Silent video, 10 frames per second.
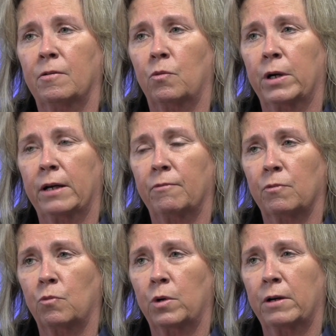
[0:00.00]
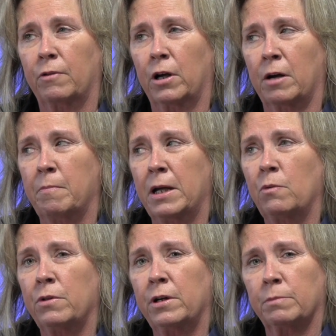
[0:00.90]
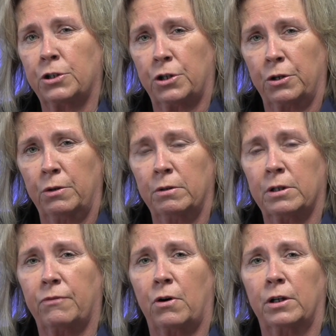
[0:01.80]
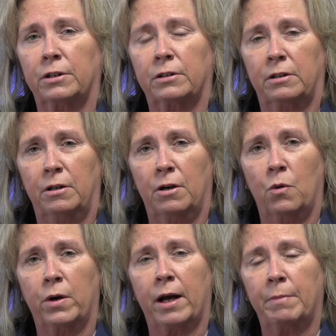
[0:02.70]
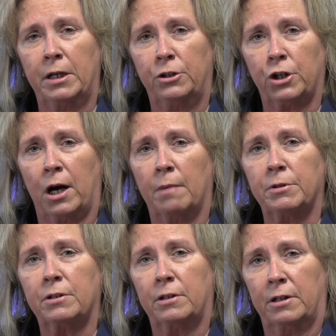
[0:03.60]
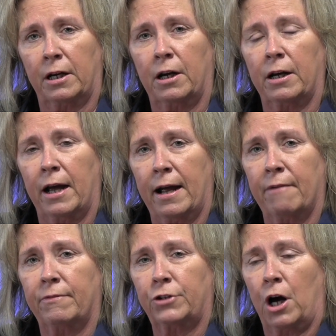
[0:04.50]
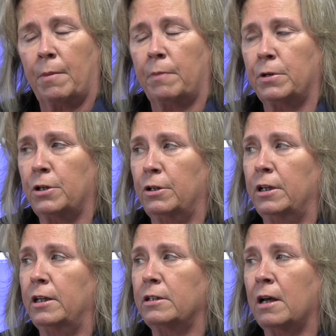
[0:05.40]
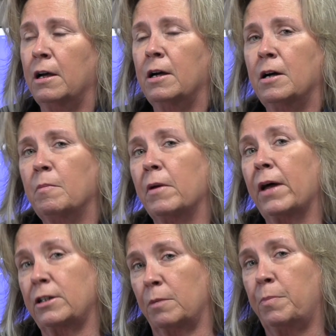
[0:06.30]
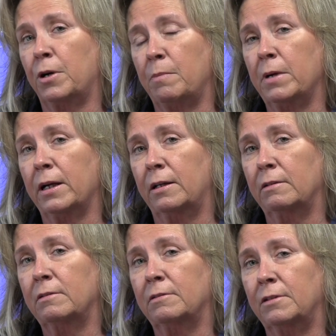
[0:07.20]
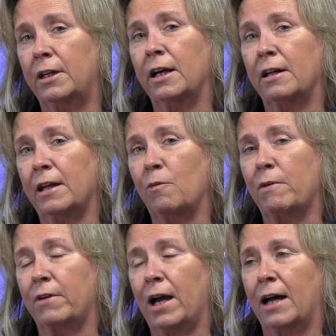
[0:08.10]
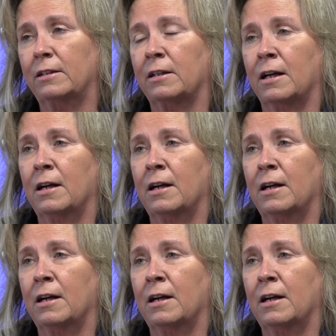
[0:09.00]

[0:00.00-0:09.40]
we're going to meet with them soon as far as knowing how many jobs they're going to have, job opportunities. But that's a pretty big get that we've gotten.